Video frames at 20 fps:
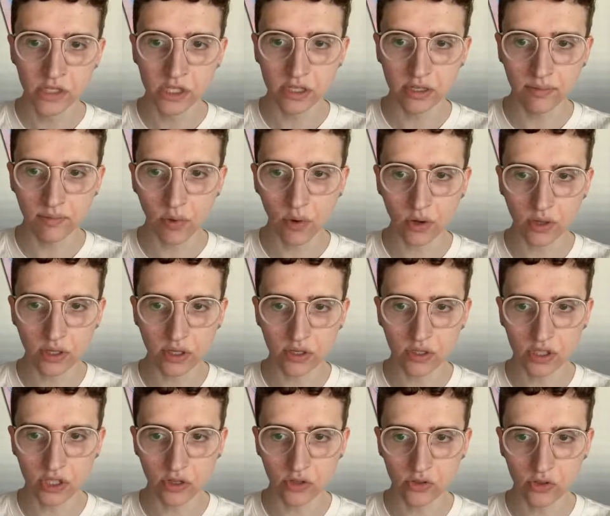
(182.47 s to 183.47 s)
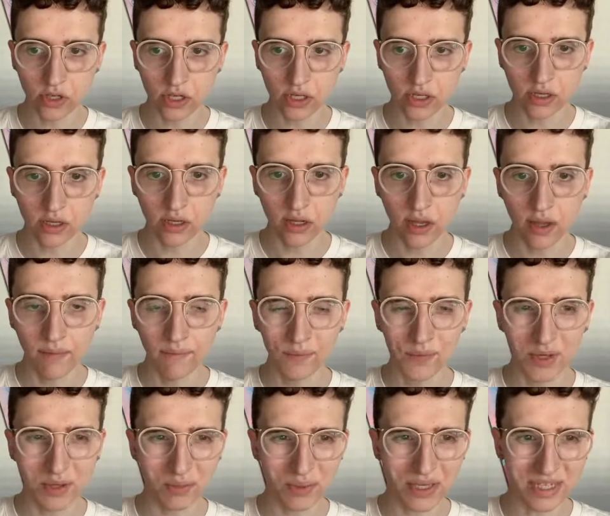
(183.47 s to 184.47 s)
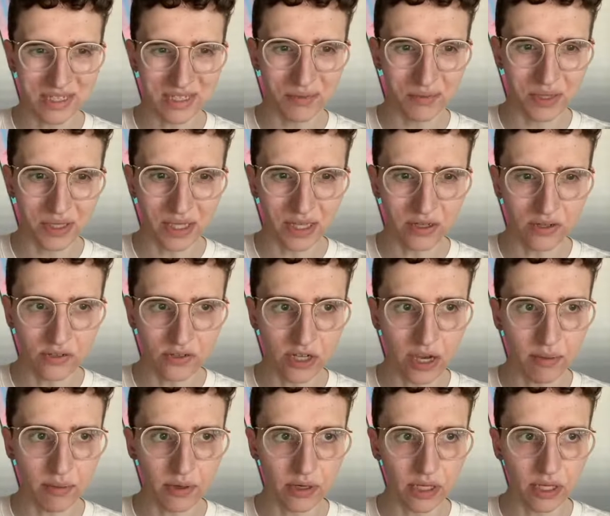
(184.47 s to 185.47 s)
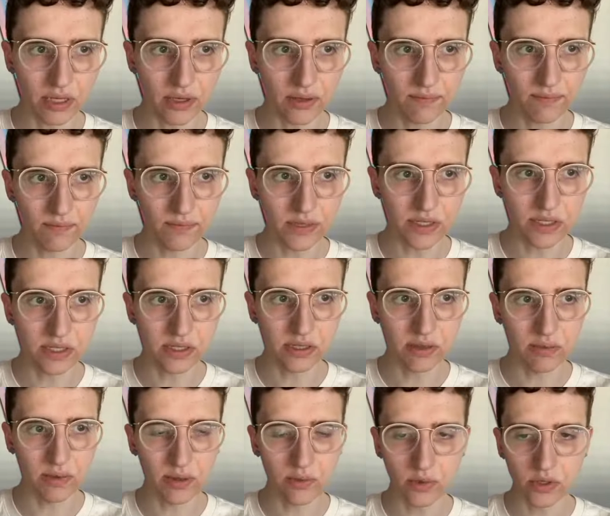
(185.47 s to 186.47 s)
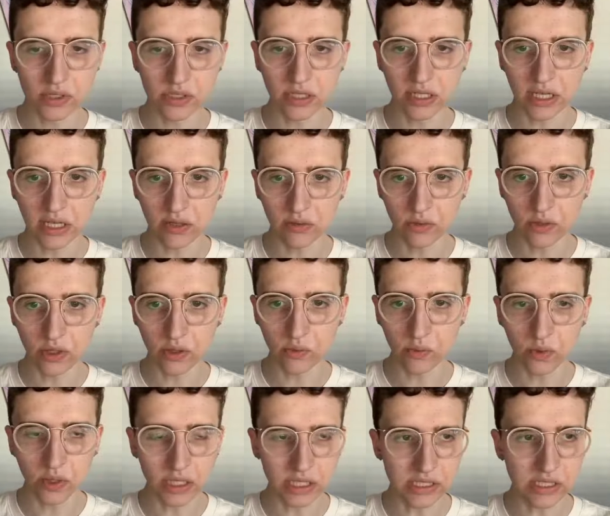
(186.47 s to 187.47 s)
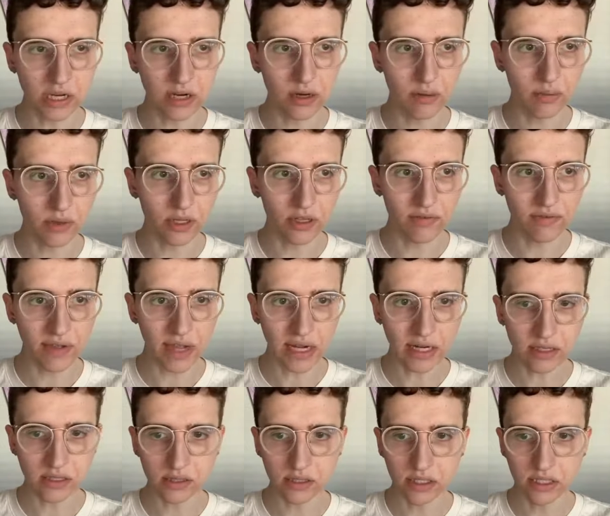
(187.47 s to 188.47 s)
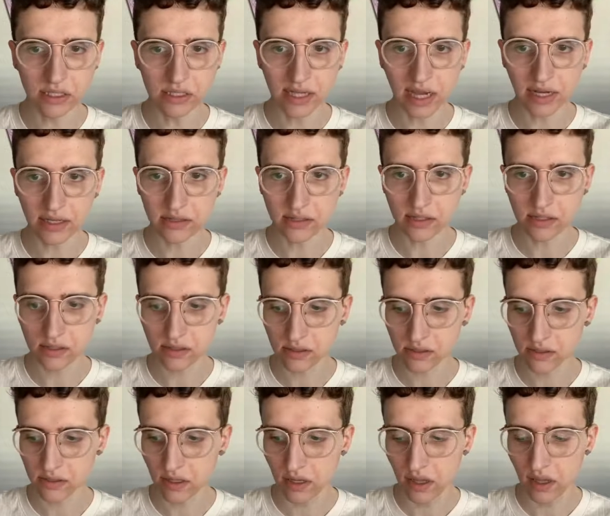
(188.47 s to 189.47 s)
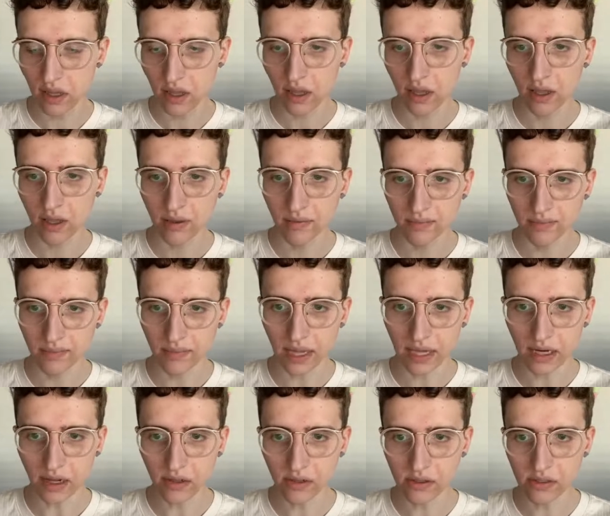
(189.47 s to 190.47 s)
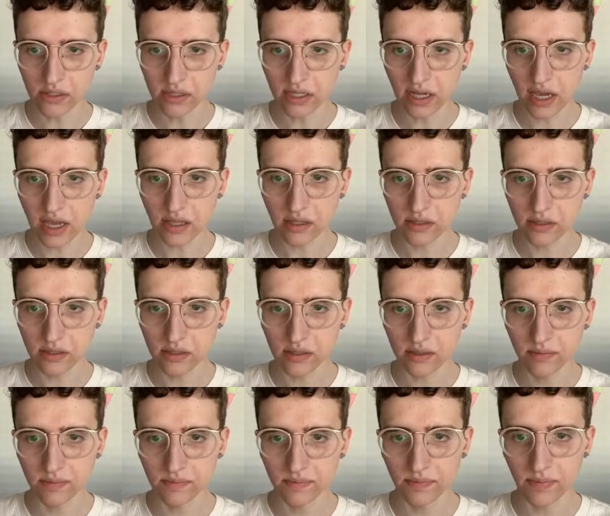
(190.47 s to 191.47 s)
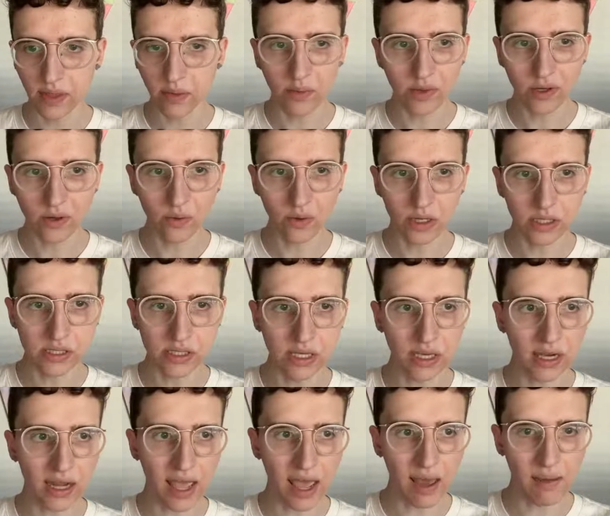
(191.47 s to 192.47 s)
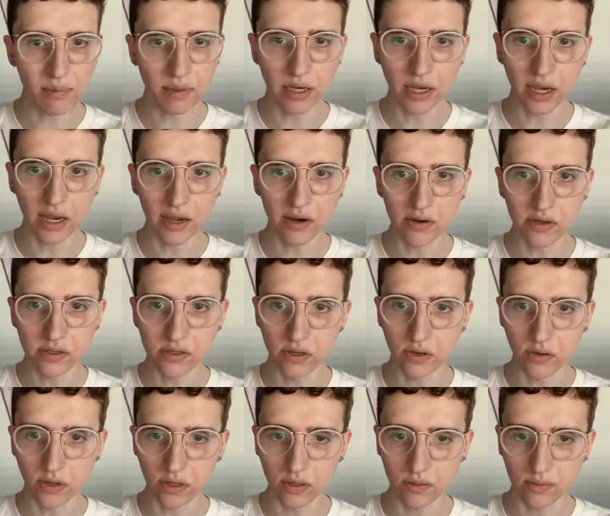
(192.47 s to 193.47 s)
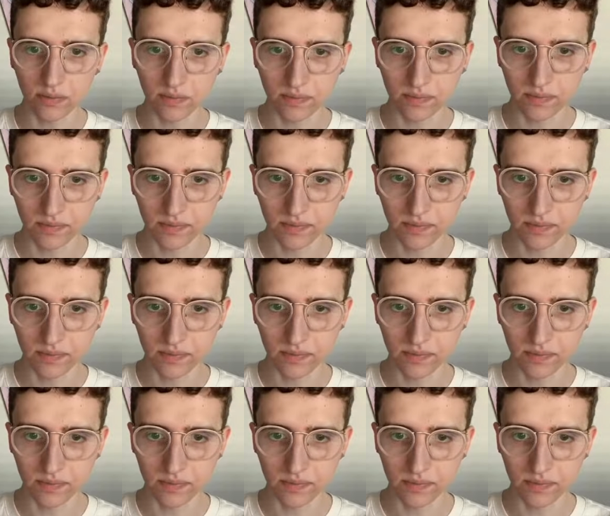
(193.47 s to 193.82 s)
to support their children could place them in legal jeopardy. This is something we're seeing with really terrible effect in Texas and other states, and we don't want to see it happen in Arizona.